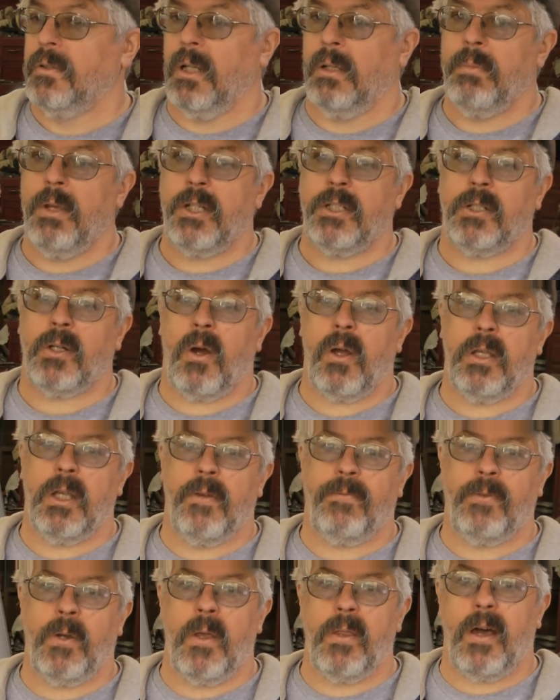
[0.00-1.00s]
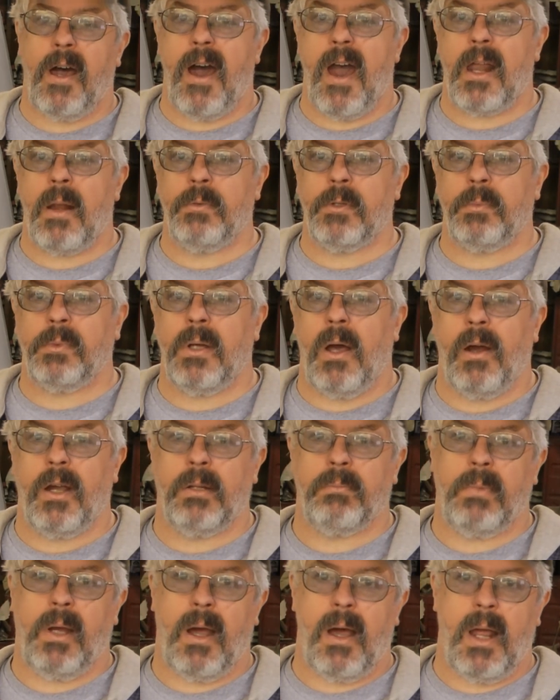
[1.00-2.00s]
me show you a few of the items I'm
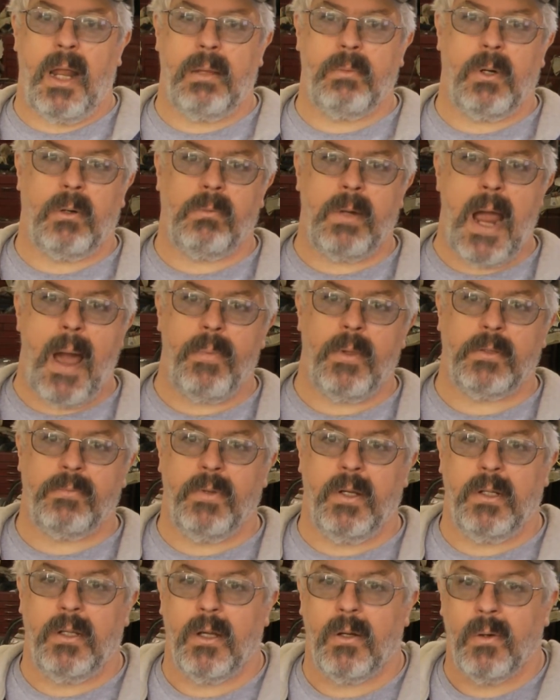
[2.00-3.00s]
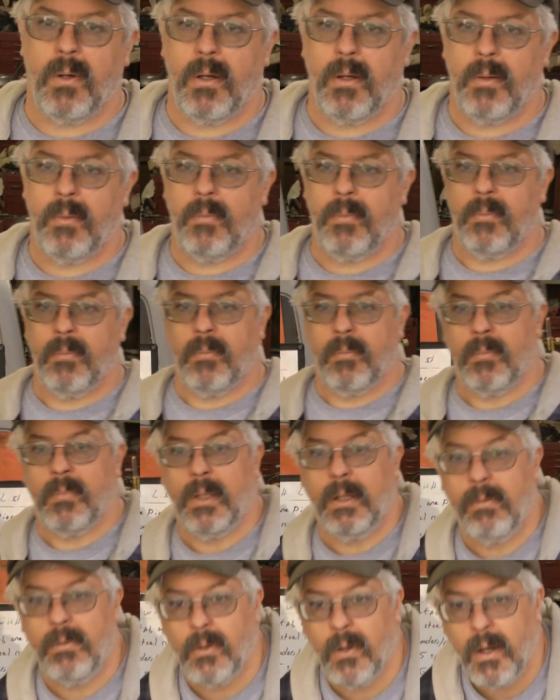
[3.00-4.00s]
talking about, and then we'll wrap this video up,
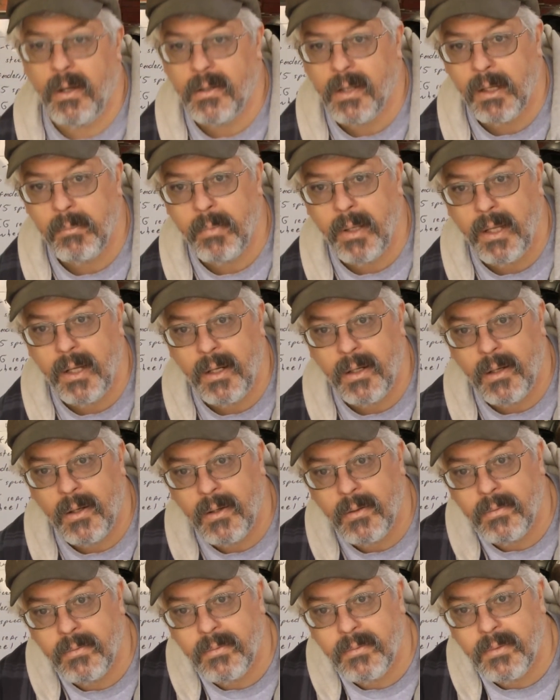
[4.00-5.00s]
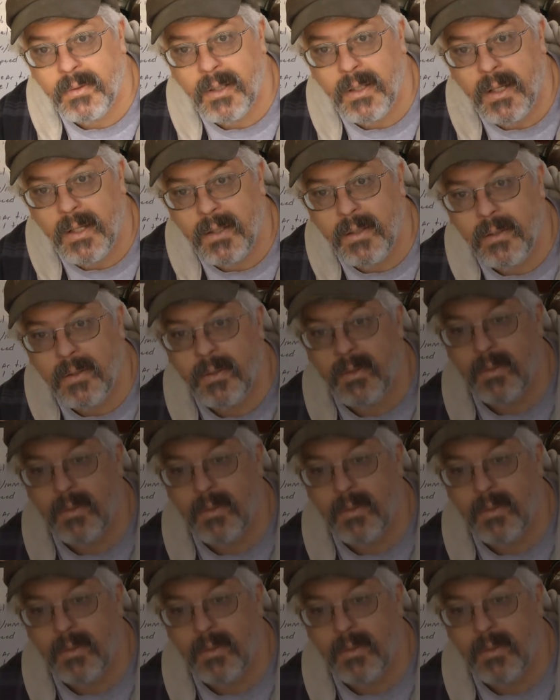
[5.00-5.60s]
even though I cut my head off. Hey.